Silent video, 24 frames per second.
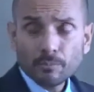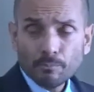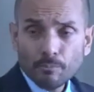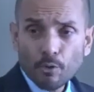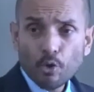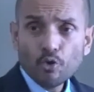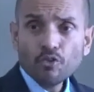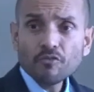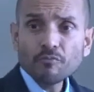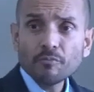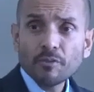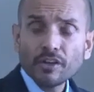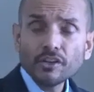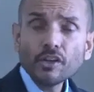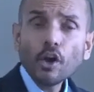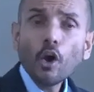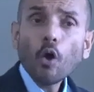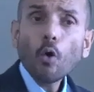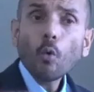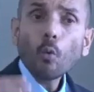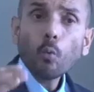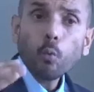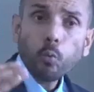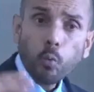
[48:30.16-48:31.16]
movement
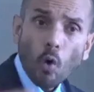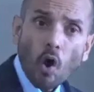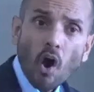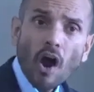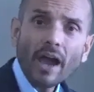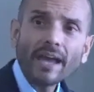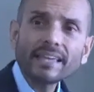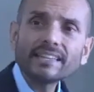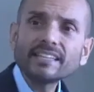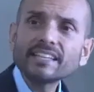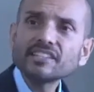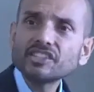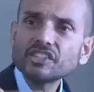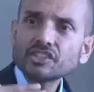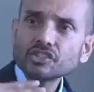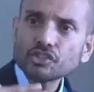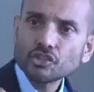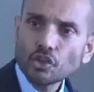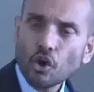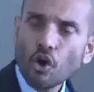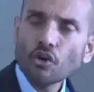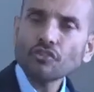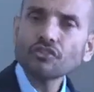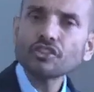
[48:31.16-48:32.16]
why this is
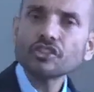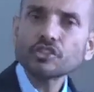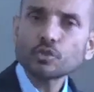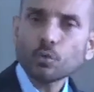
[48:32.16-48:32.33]
not the